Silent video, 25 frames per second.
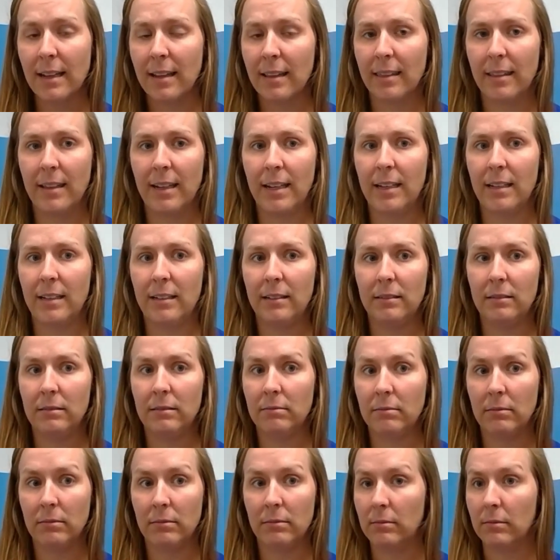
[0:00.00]
then
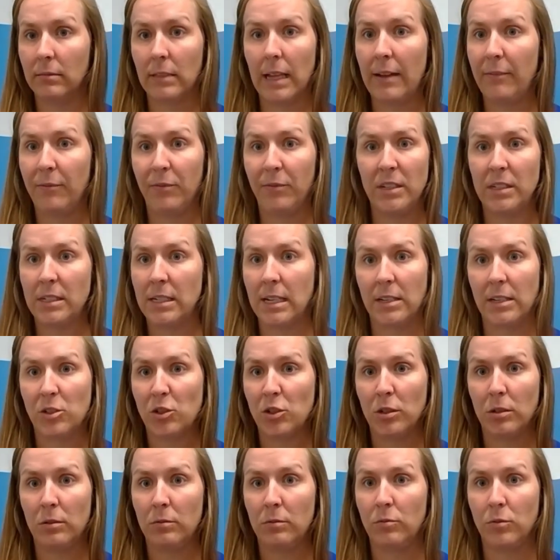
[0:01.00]
that fit
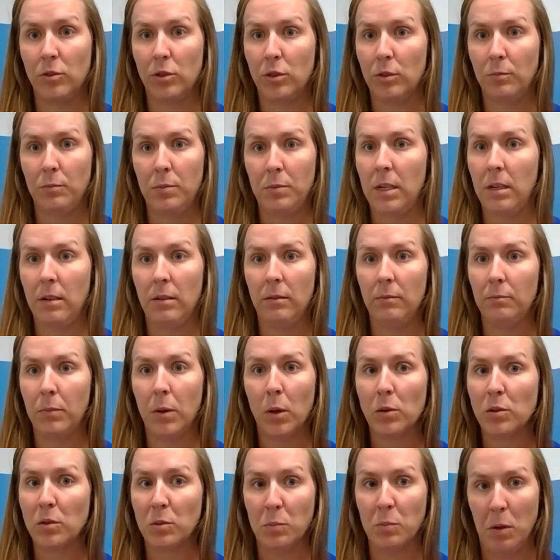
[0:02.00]
test should be
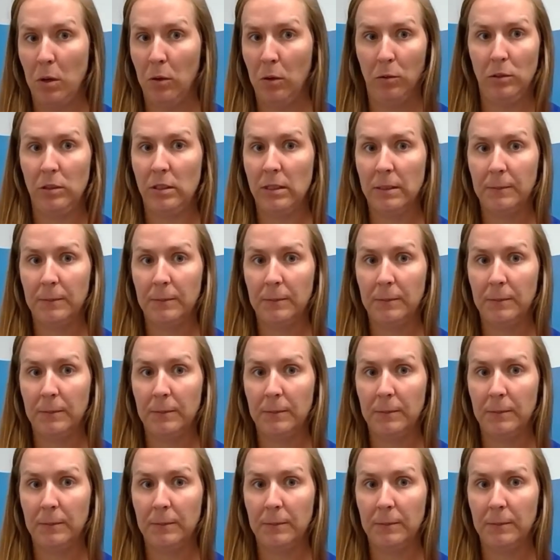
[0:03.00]
postponed.